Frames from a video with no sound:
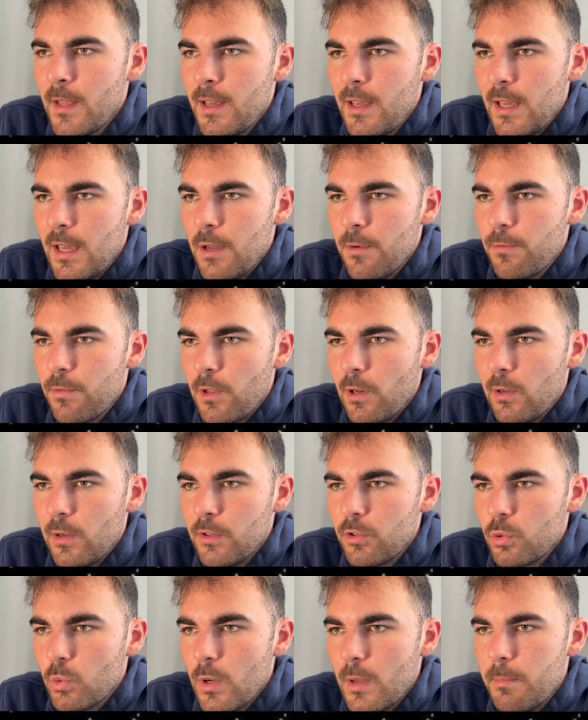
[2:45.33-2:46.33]
if the
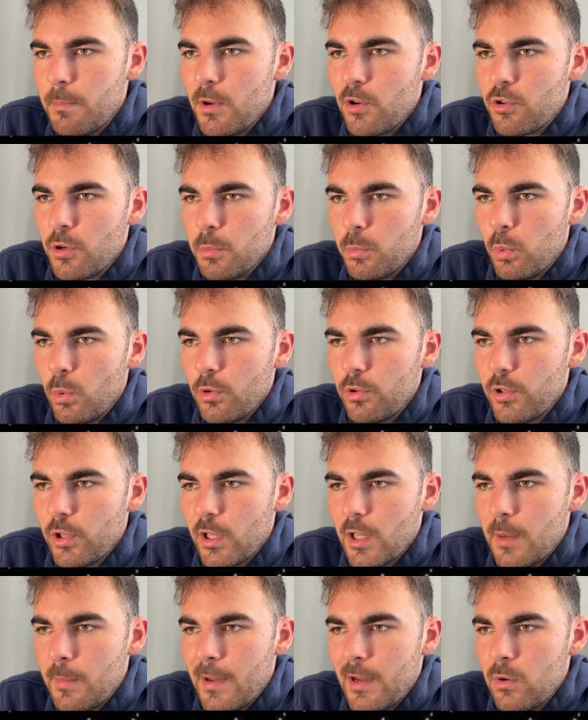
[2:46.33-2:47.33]
light square bishop was to
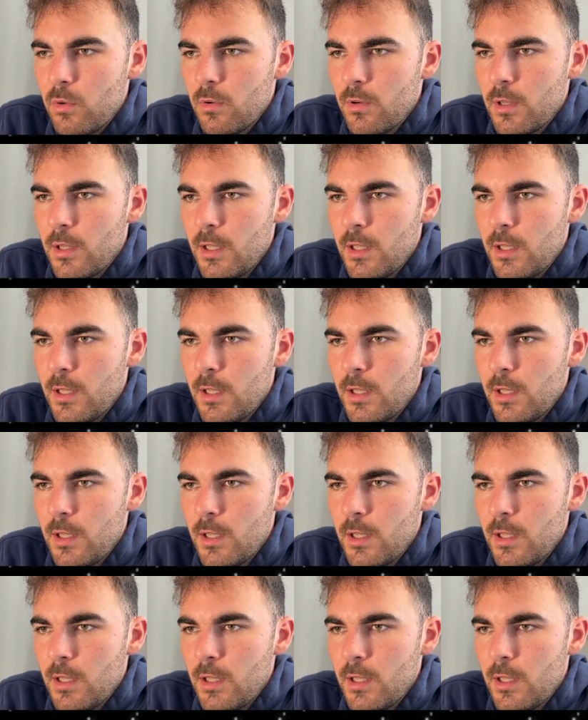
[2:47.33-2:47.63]
come out.